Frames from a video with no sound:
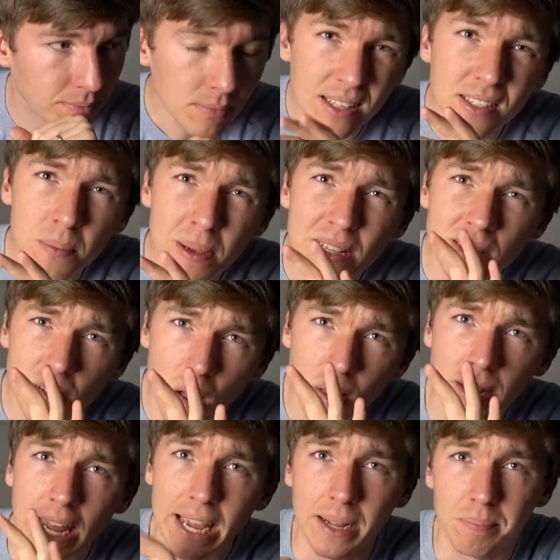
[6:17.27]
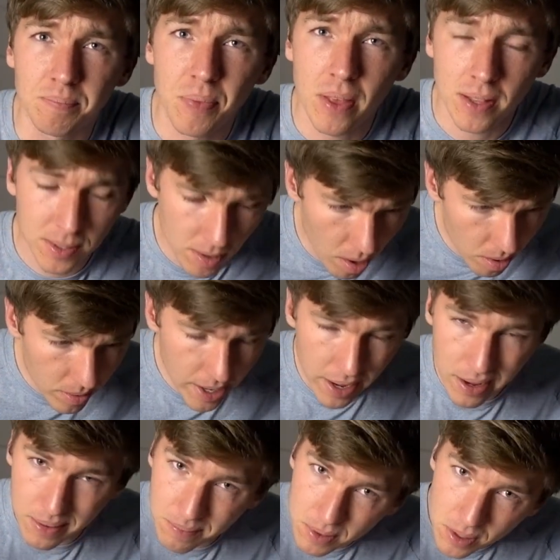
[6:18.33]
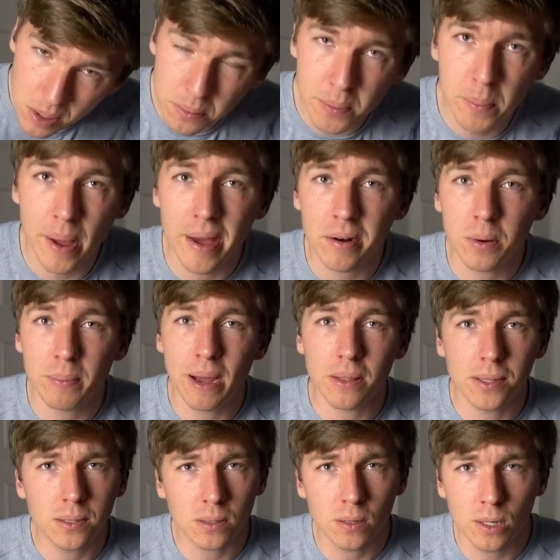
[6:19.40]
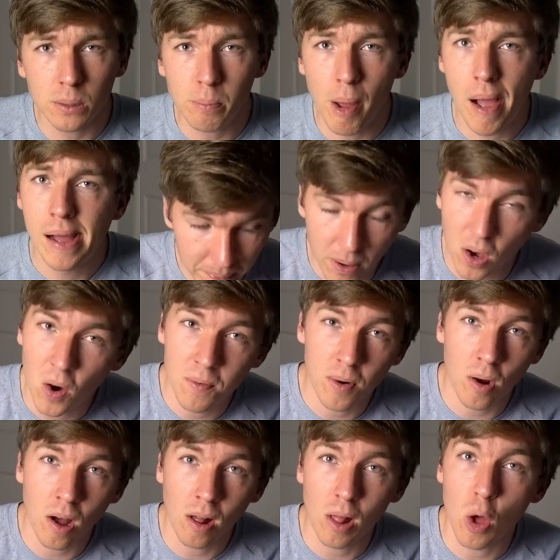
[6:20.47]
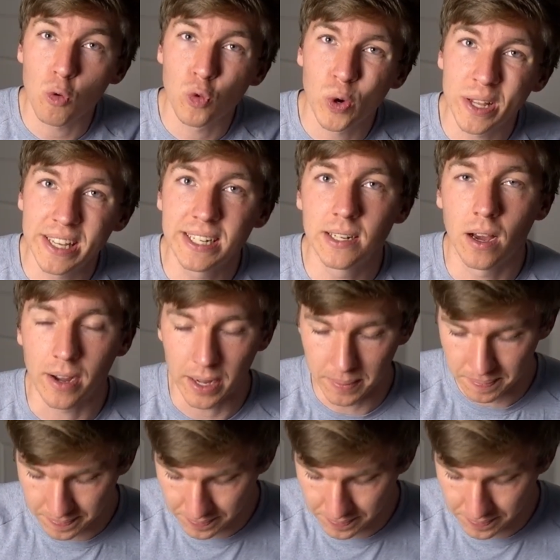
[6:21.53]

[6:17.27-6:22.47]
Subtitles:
This is gonna be a solid 8. Solid 8, could be better about the slurp, but overall, really dug it.